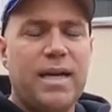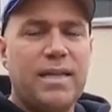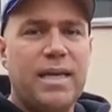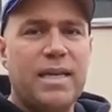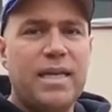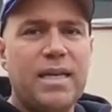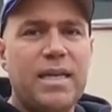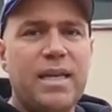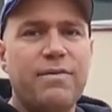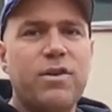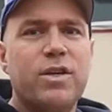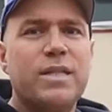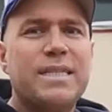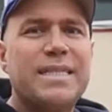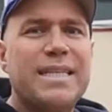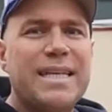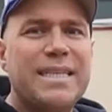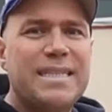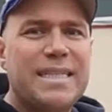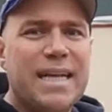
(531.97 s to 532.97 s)
They can give you a
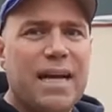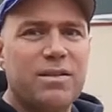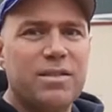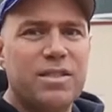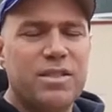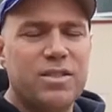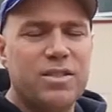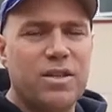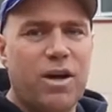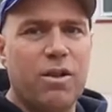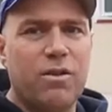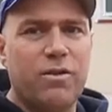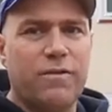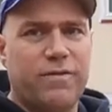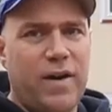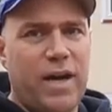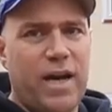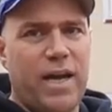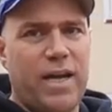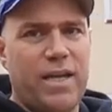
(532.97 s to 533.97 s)
$10,000
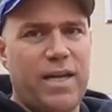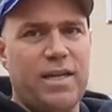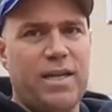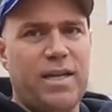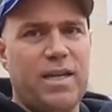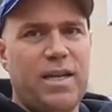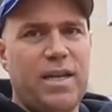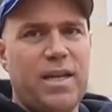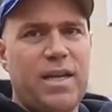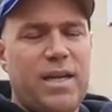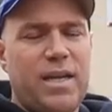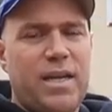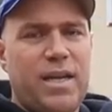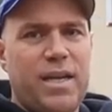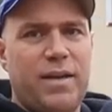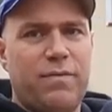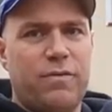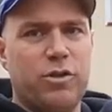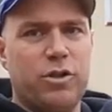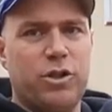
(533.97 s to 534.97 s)
fine
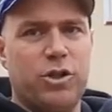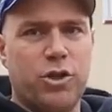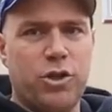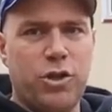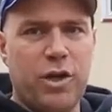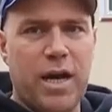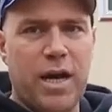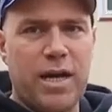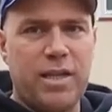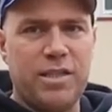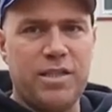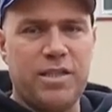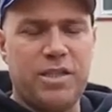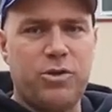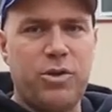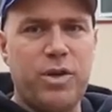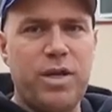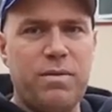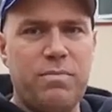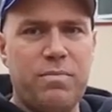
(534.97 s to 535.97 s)
if there's dirt out on the
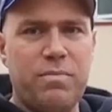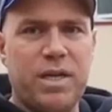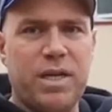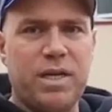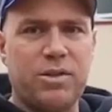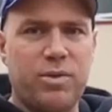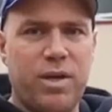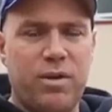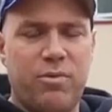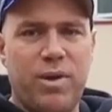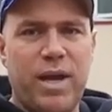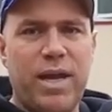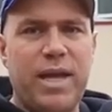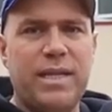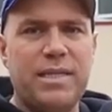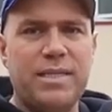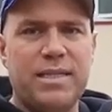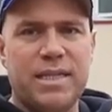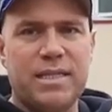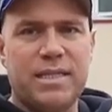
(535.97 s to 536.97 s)
street, because when it
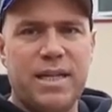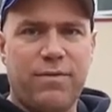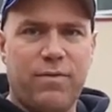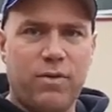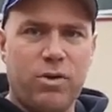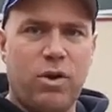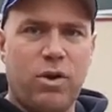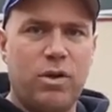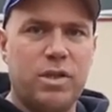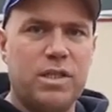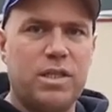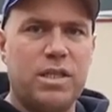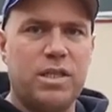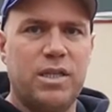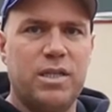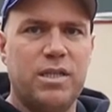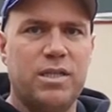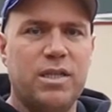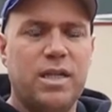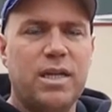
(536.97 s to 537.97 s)
rains, that stuff will go into
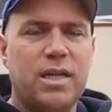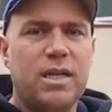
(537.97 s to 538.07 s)
the